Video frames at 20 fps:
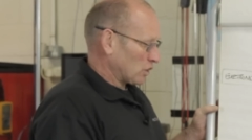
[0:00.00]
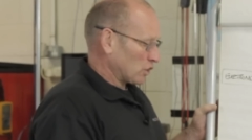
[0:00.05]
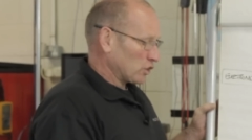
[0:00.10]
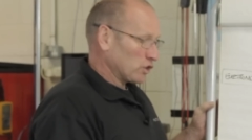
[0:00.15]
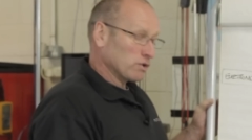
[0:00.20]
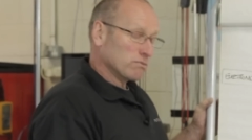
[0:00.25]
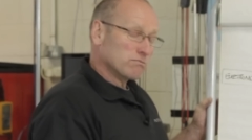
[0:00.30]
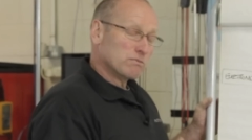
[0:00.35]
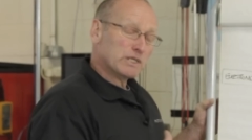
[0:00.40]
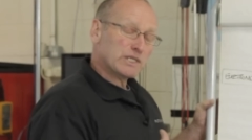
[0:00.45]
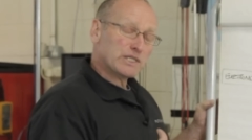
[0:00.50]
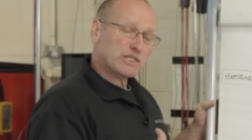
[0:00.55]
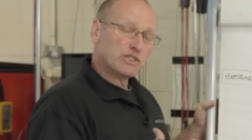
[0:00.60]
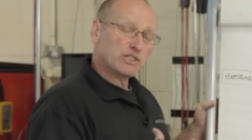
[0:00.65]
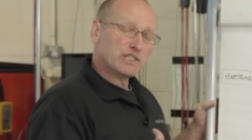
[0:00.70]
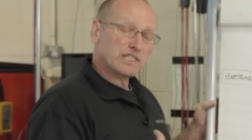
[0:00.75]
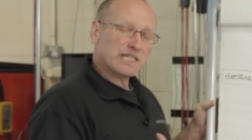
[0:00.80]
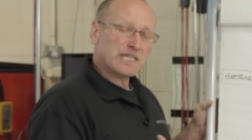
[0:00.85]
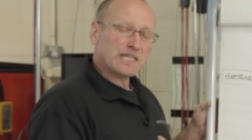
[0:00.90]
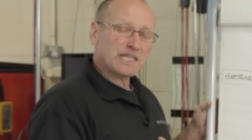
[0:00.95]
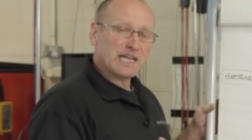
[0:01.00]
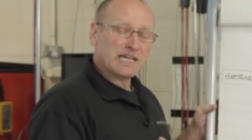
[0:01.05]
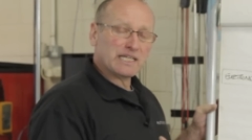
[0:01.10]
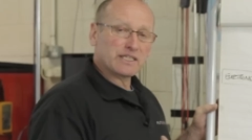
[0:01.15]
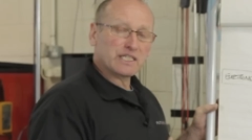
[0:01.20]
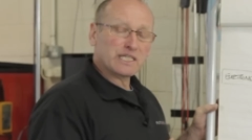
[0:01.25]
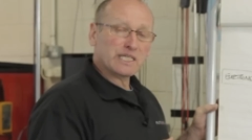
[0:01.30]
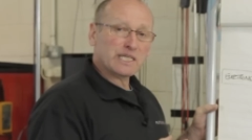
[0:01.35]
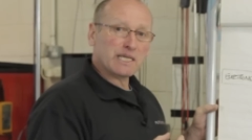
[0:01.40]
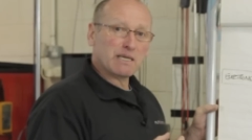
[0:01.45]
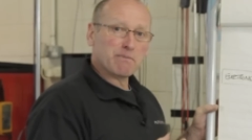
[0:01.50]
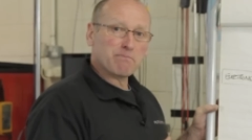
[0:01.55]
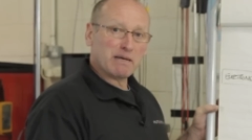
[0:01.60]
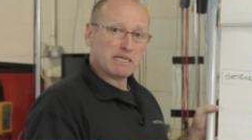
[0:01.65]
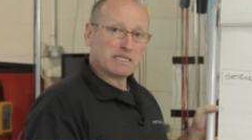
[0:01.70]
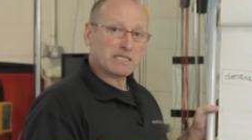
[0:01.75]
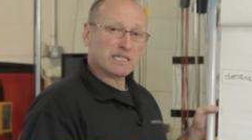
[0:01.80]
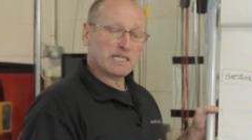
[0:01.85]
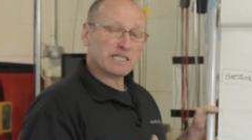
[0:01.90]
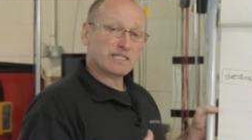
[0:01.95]
you must understand the
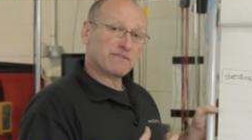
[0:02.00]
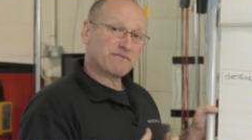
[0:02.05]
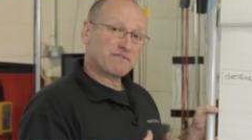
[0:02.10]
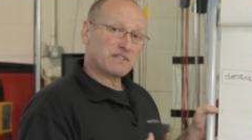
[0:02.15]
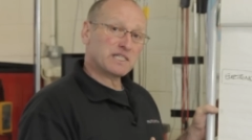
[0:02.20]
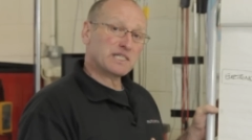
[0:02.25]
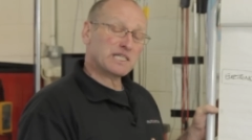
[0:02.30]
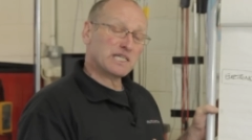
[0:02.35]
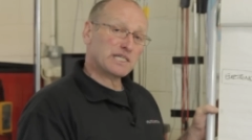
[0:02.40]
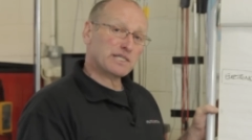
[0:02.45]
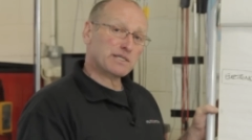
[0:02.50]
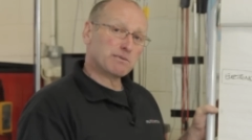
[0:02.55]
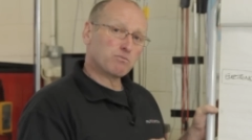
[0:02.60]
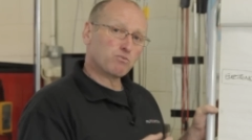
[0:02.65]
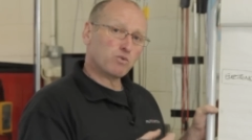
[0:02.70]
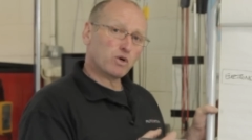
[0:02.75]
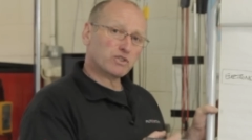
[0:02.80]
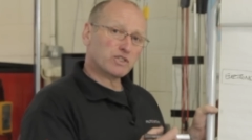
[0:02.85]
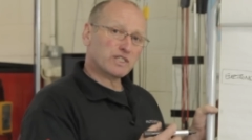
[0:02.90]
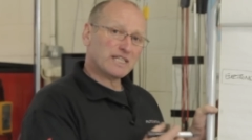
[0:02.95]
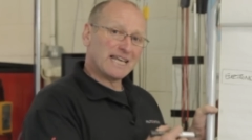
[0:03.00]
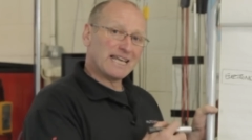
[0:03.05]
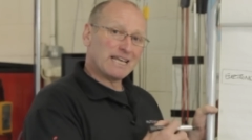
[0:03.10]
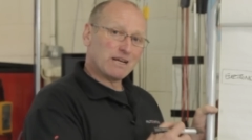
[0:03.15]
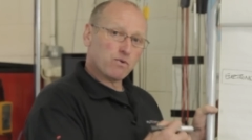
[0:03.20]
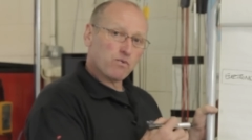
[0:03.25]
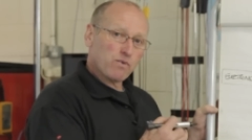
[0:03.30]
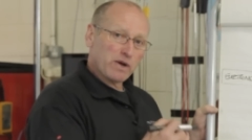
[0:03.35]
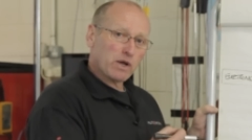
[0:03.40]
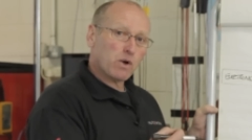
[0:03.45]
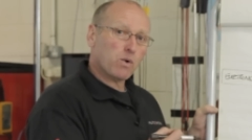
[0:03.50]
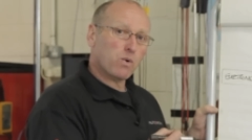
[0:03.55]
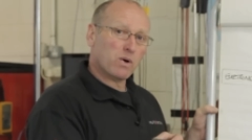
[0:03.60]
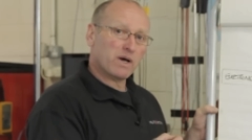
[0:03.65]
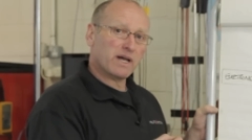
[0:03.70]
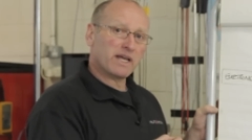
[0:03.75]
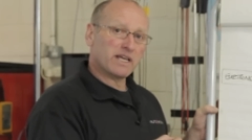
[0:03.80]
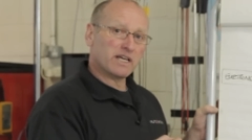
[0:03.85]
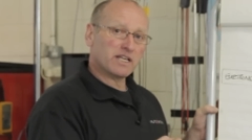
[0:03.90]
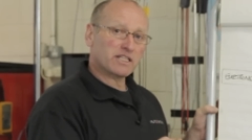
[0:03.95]
schematics of the system. What does it
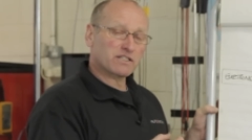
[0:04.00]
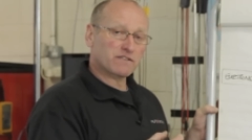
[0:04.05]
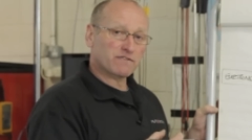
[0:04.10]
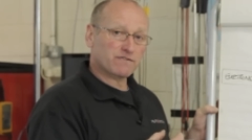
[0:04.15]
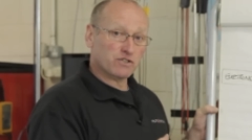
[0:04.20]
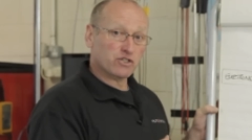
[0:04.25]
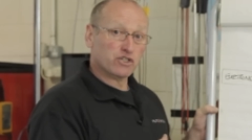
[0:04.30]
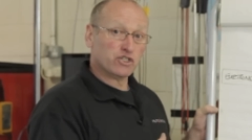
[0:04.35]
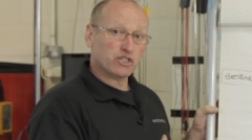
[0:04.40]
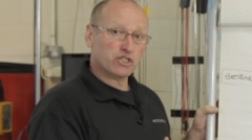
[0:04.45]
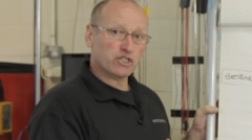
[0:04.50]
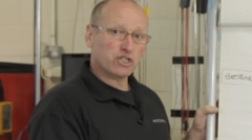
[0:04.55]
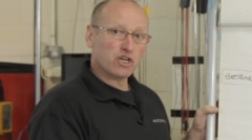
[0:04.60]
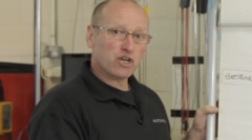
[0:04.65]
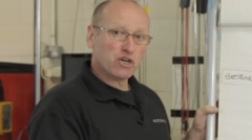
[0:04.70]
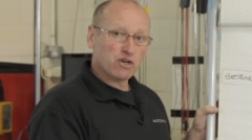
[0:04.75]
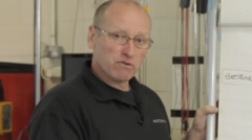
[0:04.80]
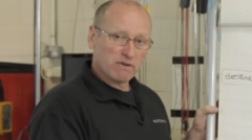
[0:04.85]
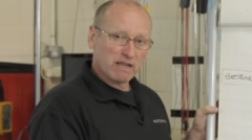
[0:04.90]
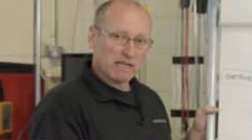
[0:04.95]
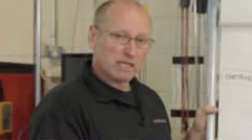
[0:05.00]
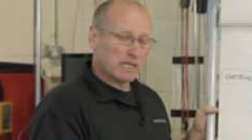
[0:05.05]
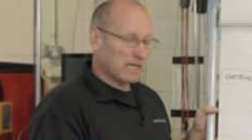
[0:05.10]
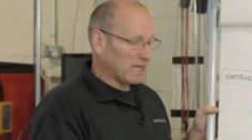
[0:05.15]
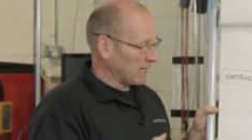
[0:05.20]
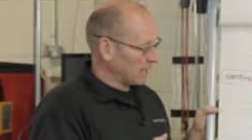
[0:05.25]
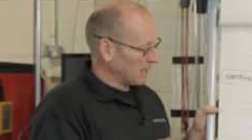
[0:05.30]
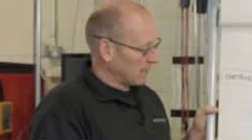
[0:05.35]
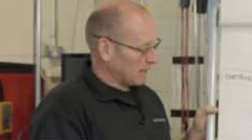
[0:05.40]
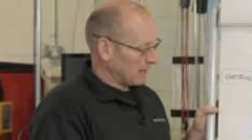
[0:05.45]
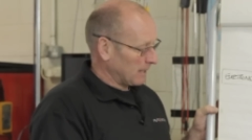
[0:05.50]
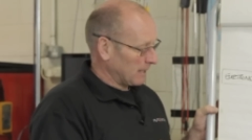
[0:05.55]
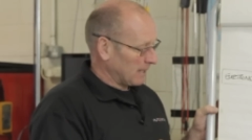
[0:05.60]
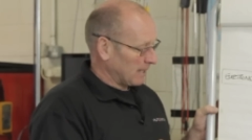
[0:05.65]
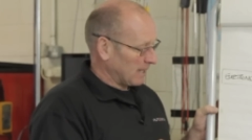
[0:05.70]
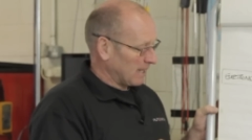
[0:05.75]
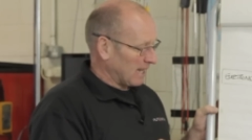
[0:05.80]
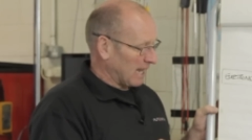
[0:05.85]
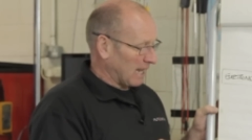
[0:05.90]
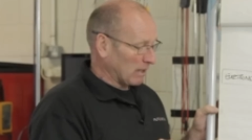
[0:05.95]
require to function correctly?
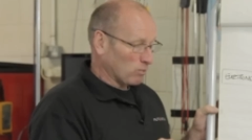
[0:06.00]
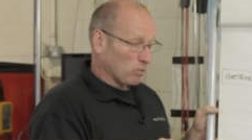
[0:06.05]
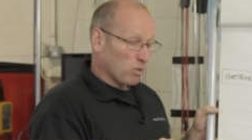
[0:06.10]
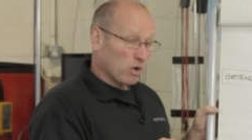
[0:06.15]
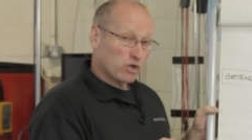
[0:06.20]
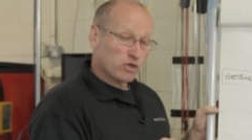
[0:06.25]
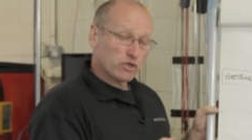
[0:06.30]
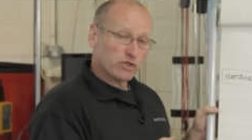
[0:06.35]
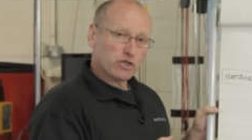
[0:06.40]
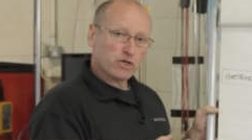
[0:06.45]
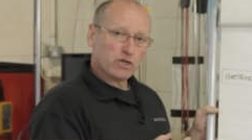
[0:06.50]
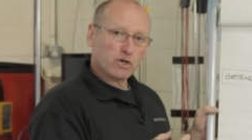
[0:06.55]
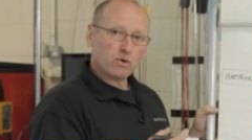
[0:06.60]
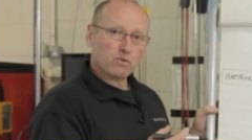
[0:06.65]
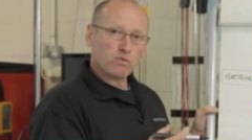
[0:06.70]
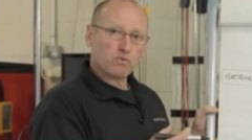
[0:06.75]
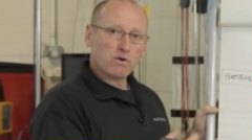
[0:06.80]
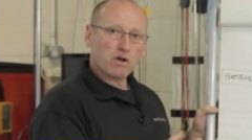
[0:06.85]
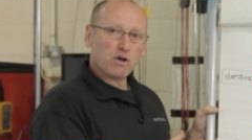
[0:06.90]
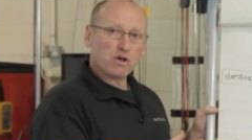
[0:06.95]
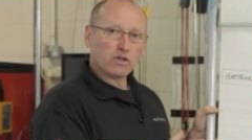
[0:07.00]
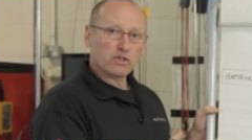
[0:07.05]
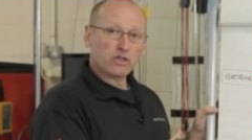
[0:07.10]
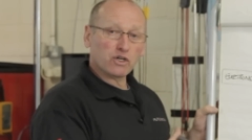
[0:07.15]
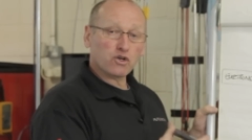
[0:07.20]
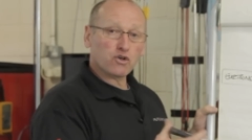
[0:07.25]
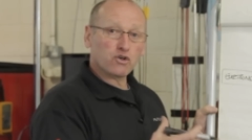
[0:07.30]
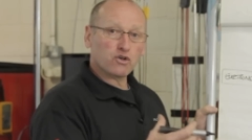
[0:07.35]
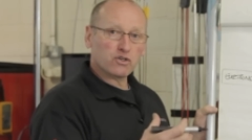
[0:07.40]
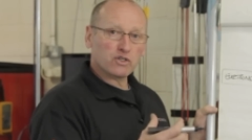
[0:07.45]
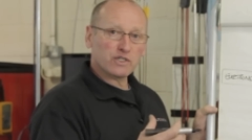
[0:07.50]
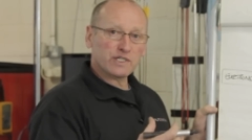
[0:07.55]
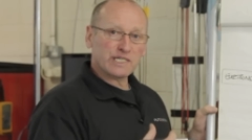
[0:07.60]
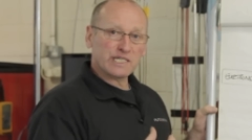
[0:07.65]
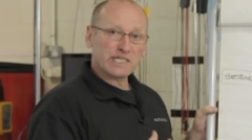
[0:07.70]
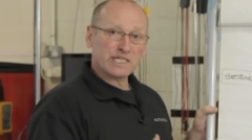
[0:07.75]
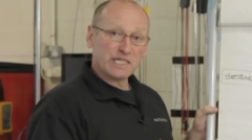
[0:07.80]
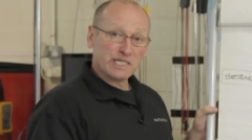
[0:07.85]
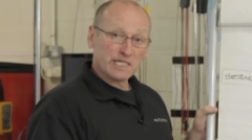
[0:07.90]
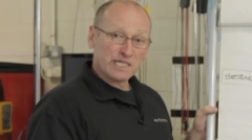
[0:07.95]
And what could go wrong that
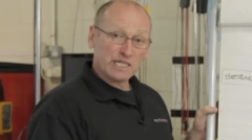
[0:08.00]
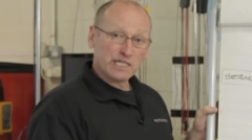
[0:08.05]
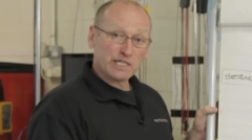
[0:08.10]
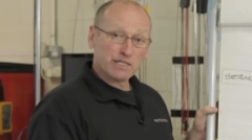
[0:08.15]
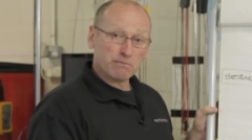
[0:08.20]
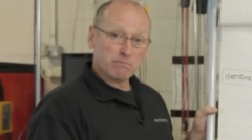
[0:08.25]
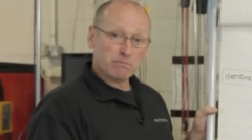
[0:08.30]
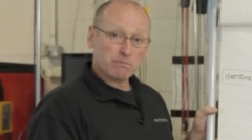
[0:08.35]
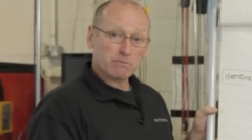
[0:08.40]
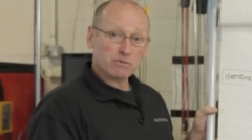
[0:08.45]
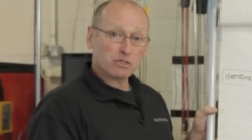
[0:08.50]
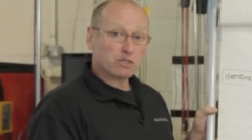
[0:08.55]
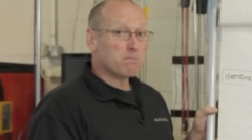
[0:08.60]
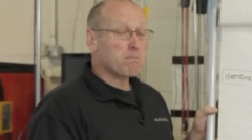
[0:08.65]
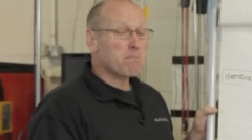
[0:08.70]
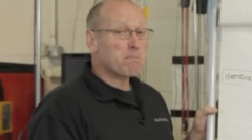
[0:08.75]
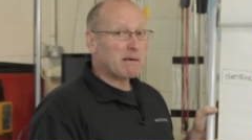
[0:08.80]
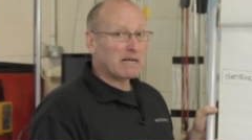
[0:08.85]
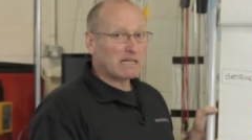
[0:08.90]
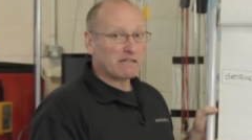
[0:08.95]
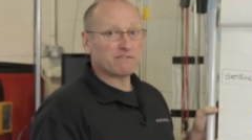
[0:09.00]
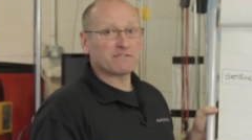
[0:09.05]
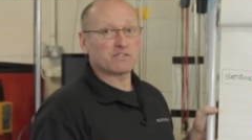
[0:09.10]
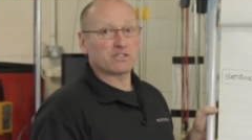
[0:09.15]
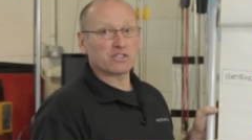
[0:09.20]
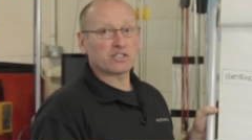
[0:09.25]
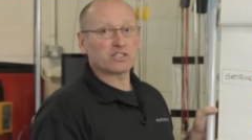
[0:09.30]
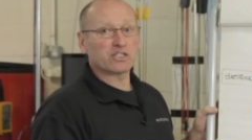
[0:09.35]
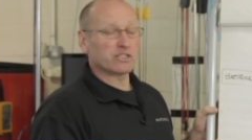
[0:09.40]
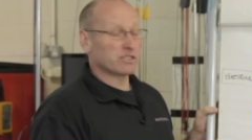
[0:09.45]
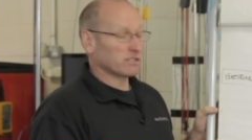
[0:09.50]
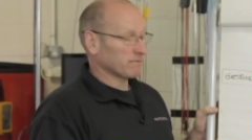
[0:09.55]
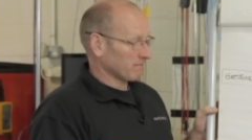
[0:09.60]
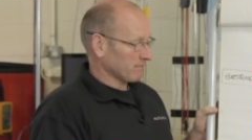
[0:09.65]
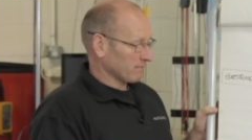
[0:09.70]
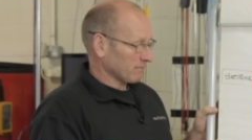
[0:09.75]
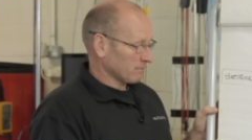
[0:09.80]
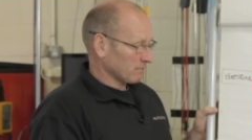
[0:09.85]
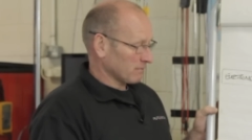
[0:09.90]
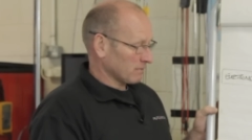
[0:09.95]
causes the system to malfunction?
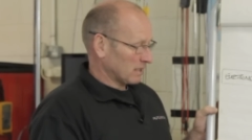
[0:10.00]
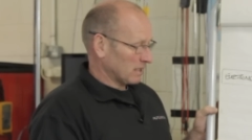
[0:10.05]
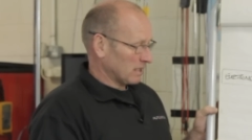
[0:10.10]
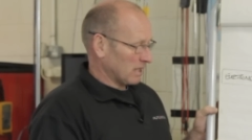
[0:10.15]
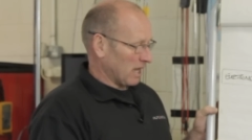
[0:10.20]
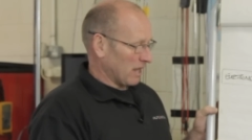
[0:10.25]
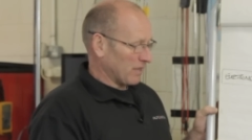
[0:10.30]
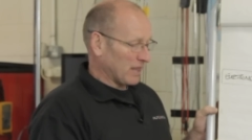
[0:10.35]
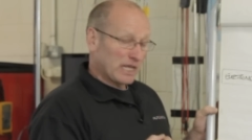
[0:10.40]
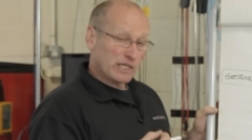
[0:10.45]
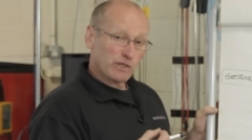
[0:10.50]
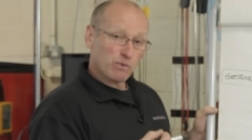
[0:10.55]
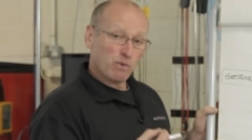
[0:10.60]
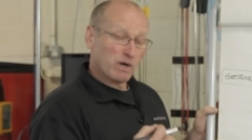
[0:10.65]
And that's